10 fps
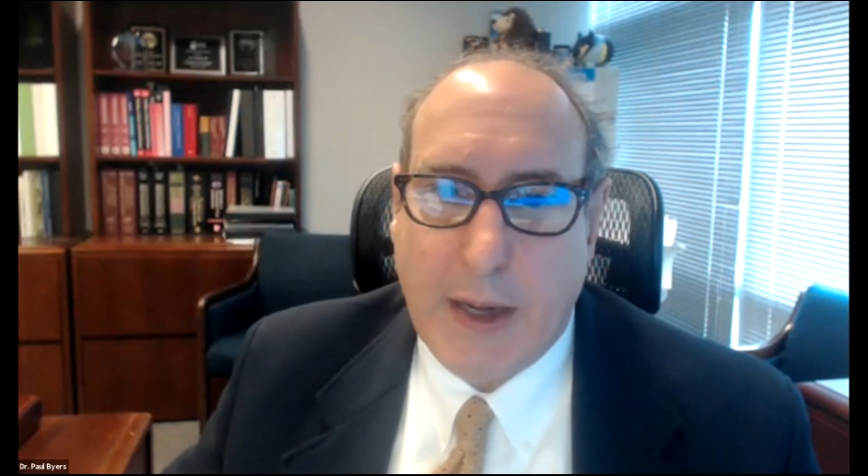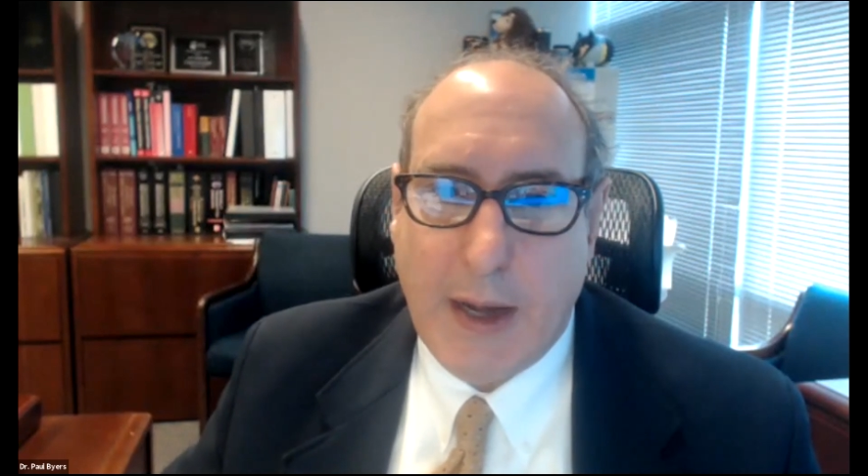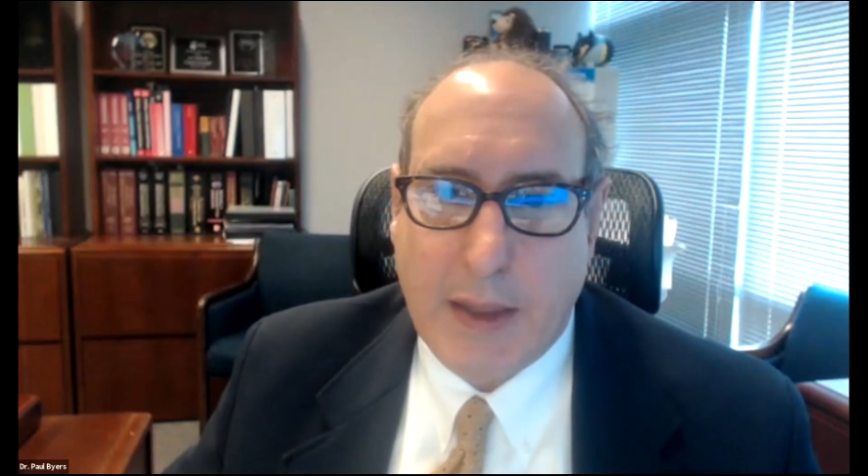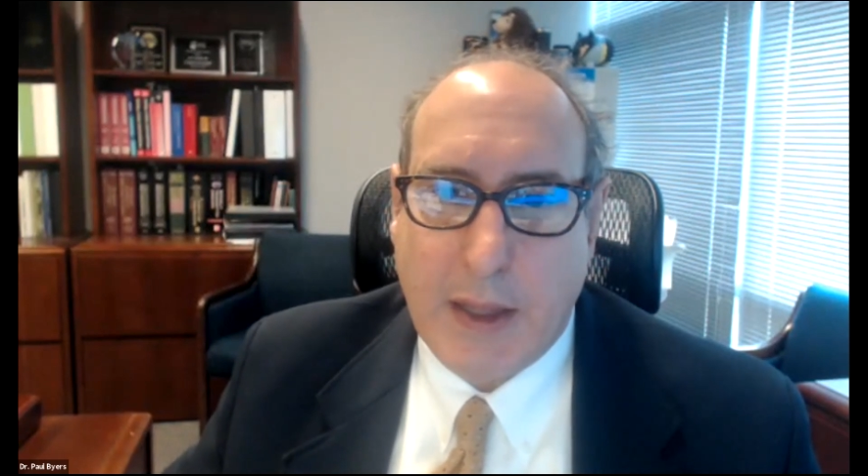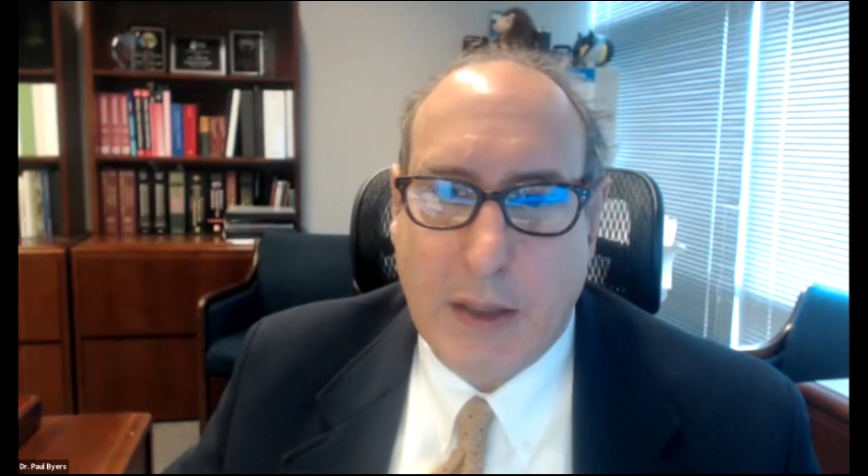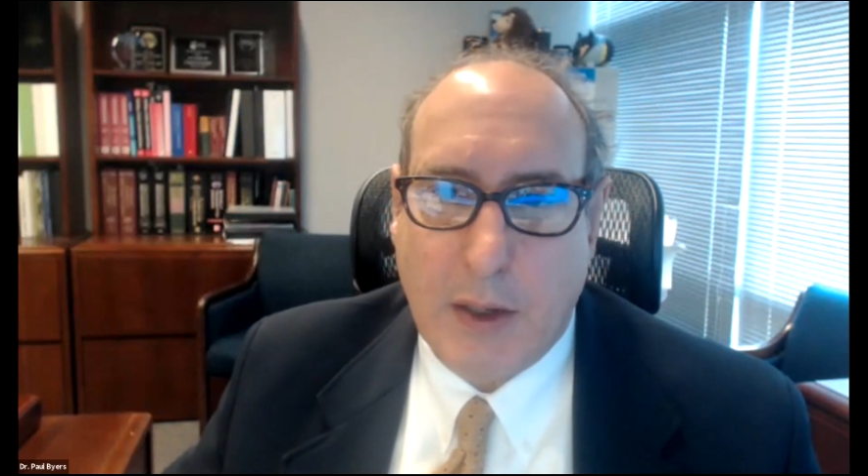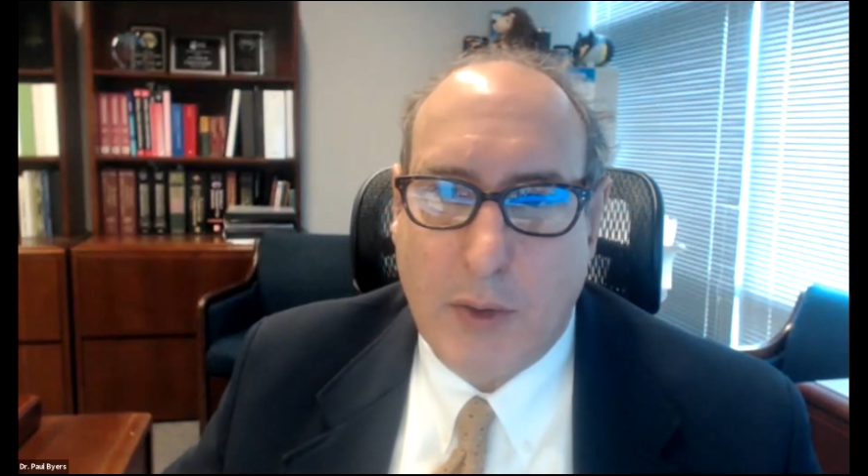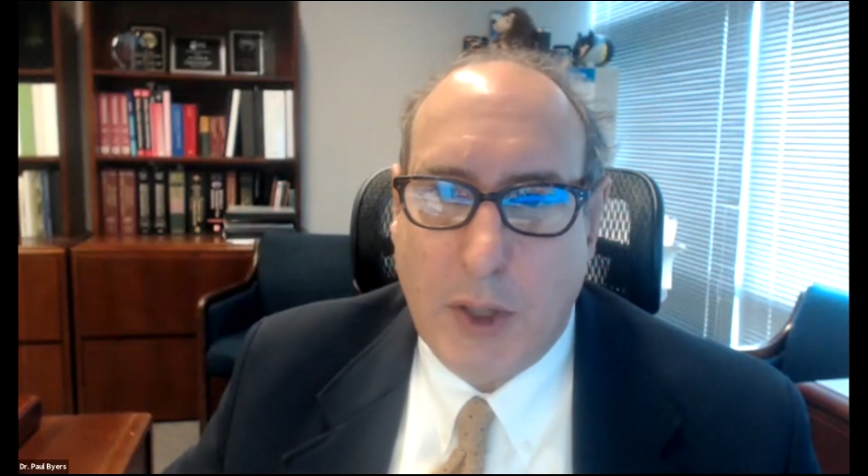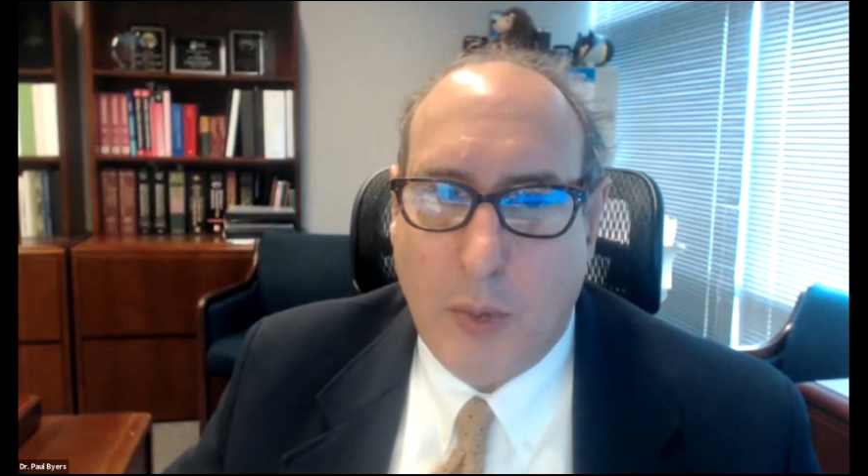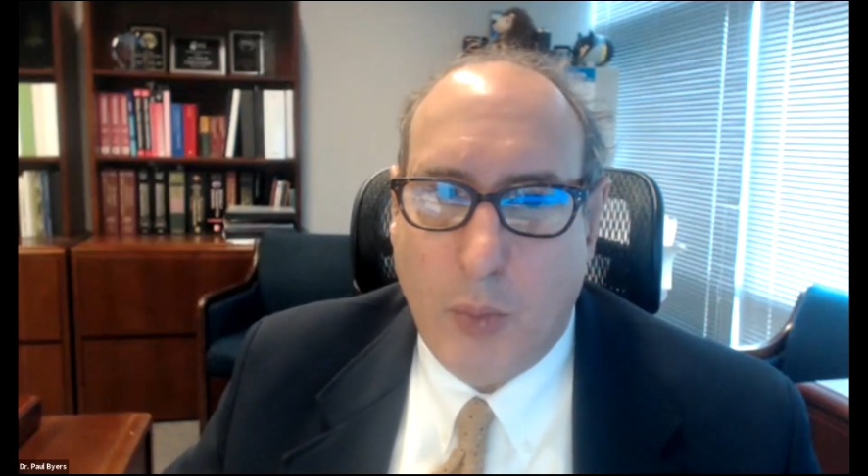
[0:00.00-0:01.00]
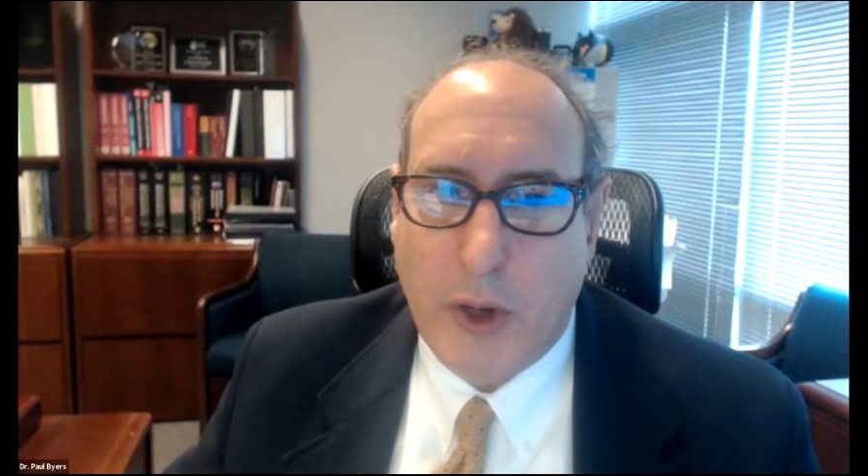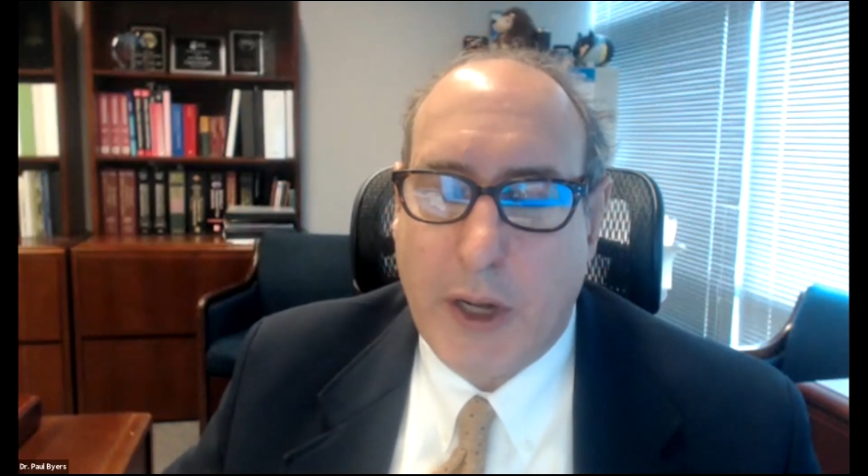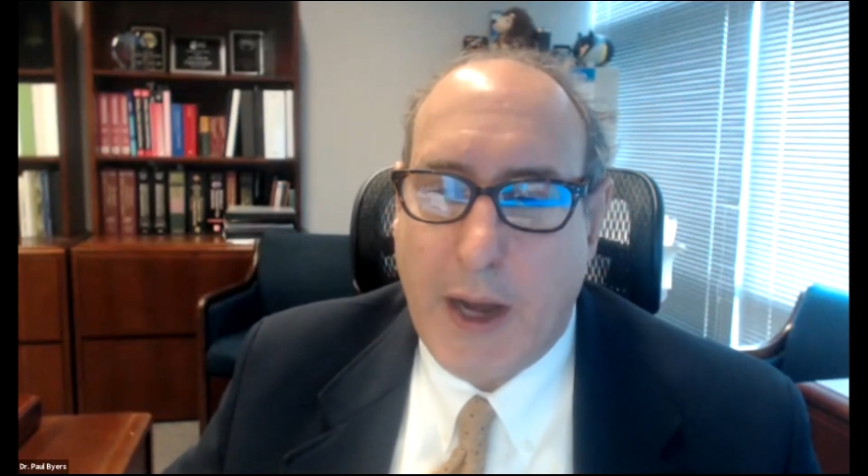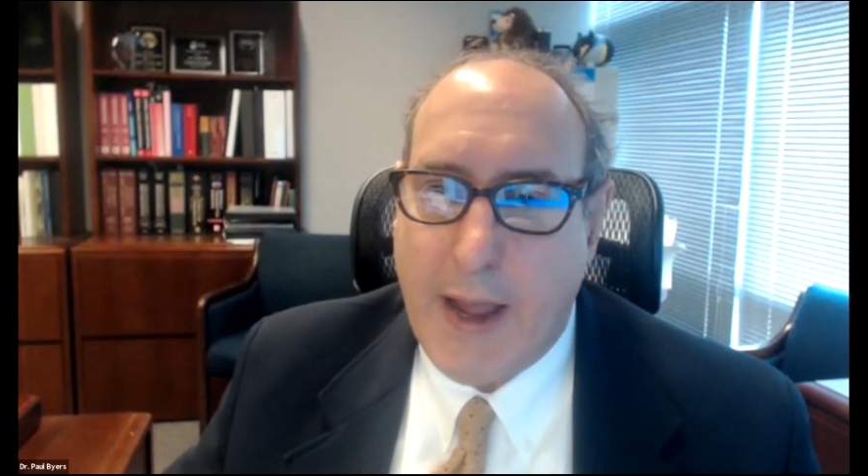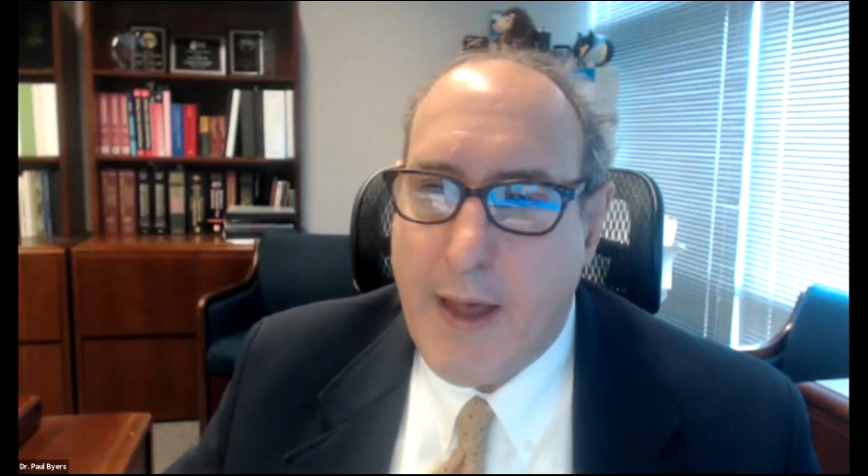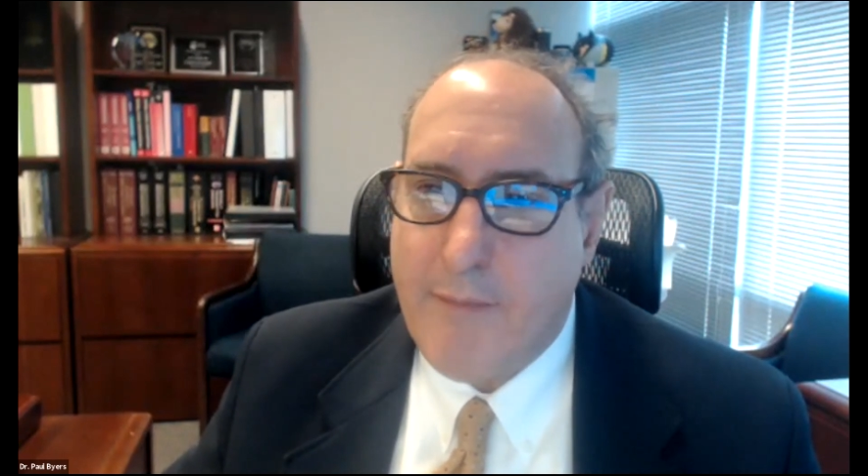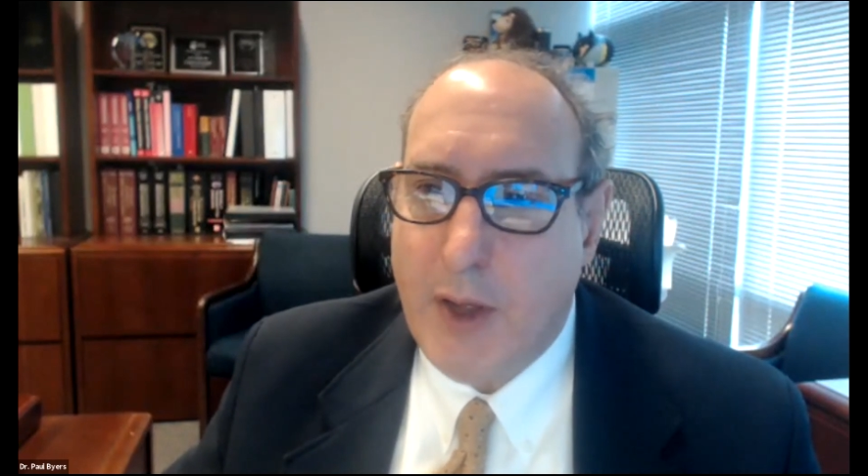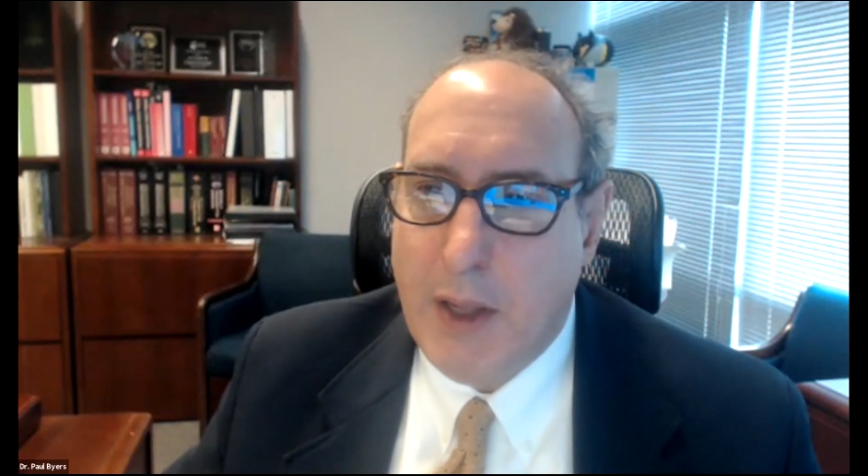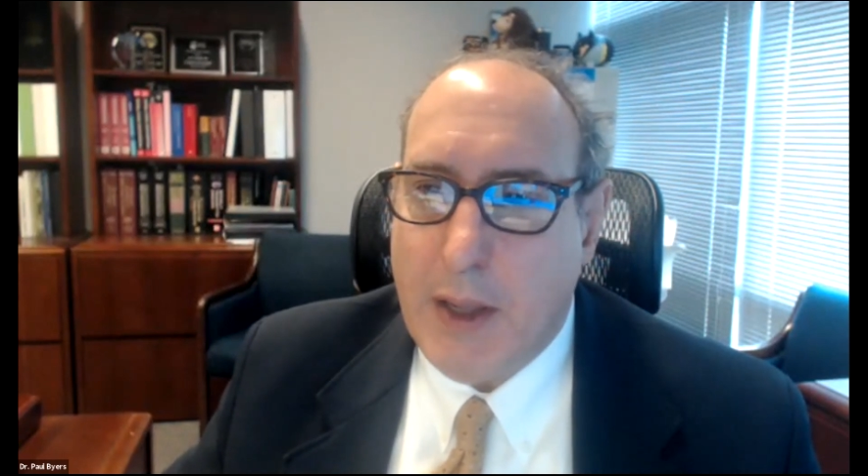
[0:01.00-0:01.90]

And I think that, you know, we're going to have